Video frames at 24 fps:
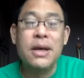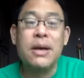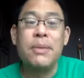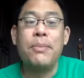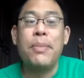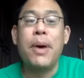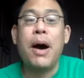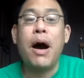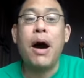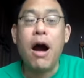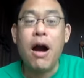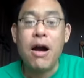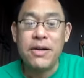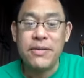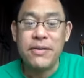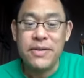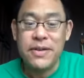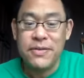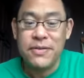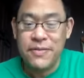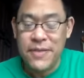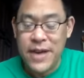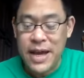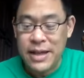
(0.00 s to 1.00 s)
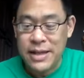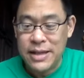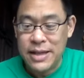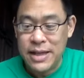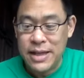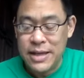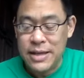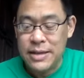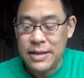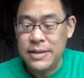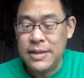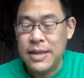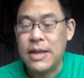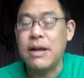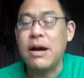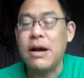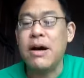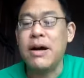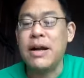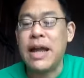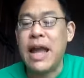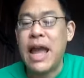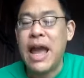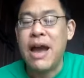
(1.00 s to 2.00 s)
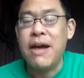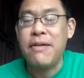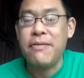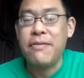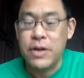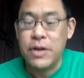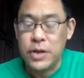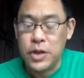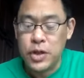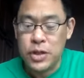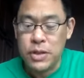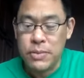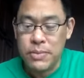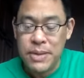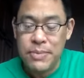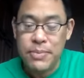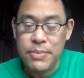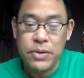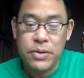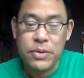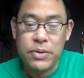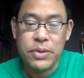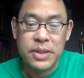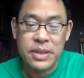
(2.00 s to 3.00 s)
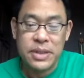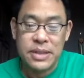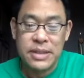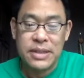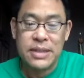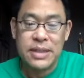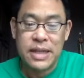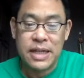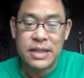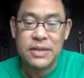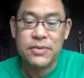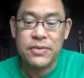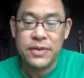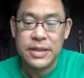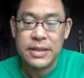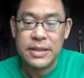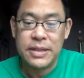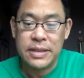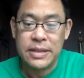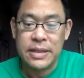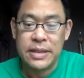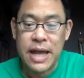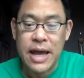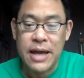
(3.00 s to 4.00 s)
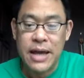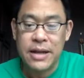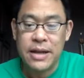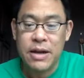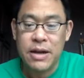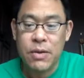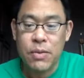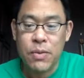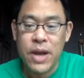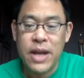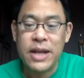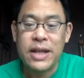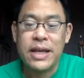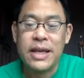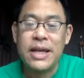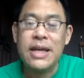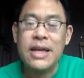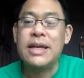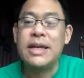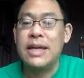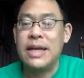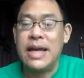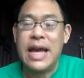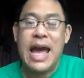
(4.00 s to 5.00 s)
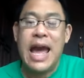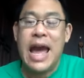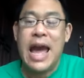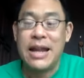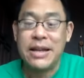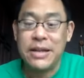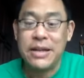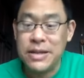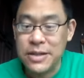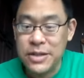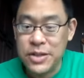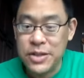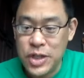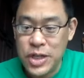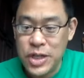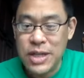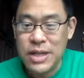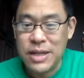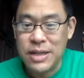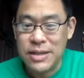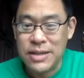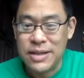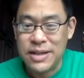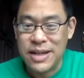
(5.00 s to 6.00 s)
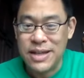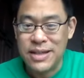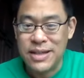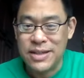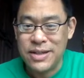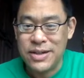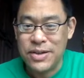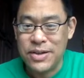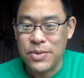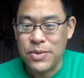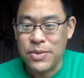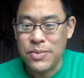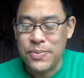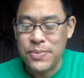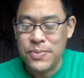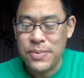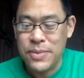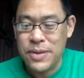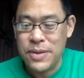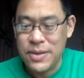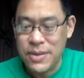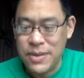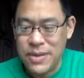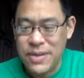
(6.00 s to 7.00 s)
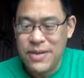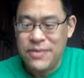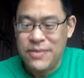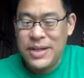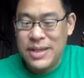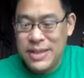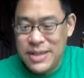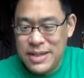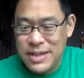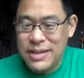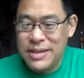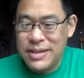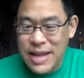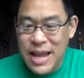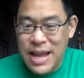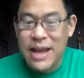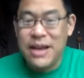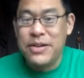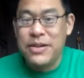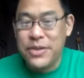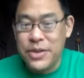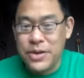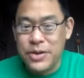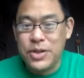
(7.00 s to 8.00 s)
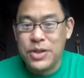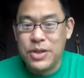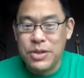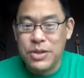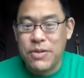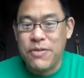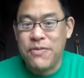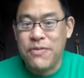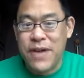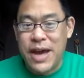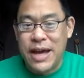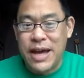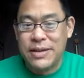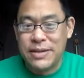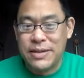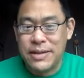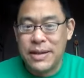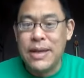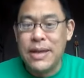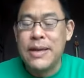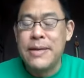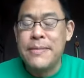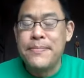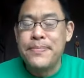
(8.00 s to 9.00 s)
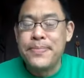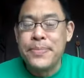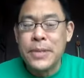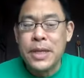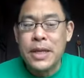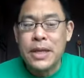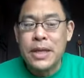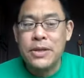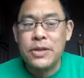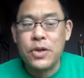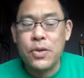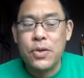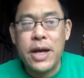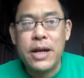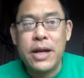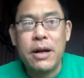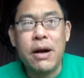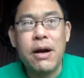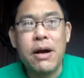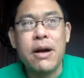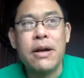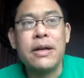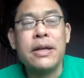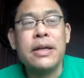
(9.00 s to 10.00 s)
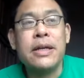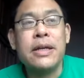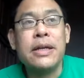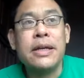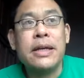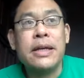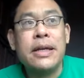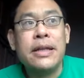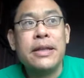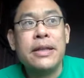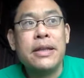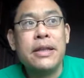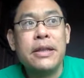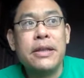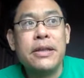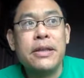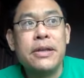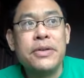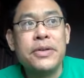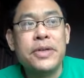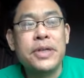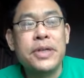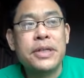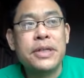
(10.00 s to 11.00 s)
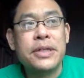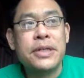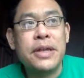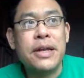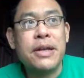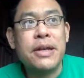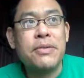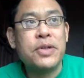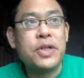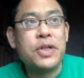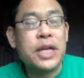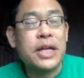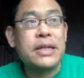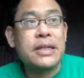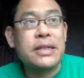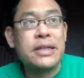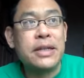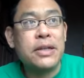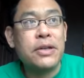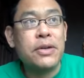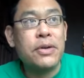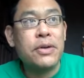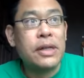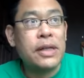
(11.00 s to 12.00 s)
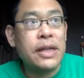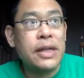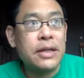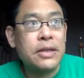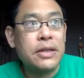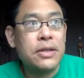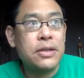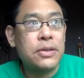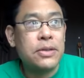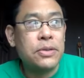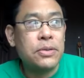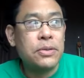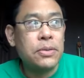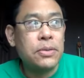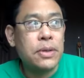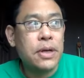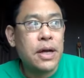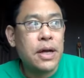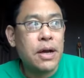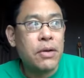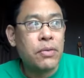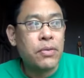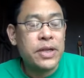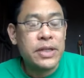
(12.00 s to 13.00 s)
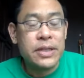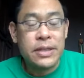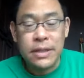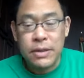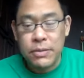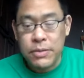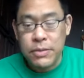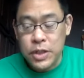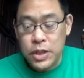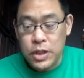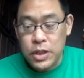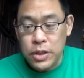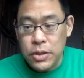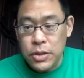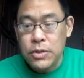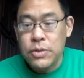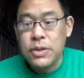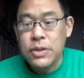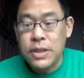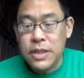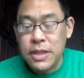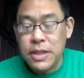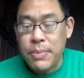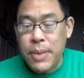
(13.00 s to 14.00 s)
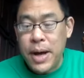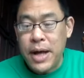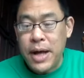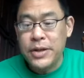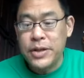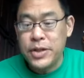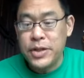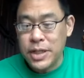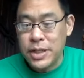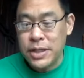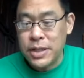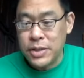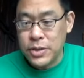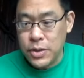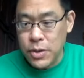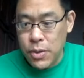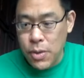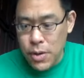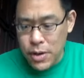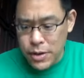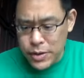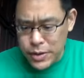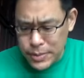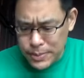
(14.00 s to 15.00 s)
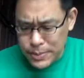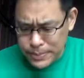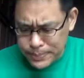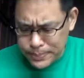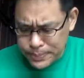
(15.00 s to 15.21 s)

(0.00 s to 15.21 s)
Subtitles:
Part of the effect is that on average, the people who are successful in society already had good genes. And so you have to disentangle those two effects. It's quite hard. There's a study which I can send you a link to recently, which used the polygenic scores.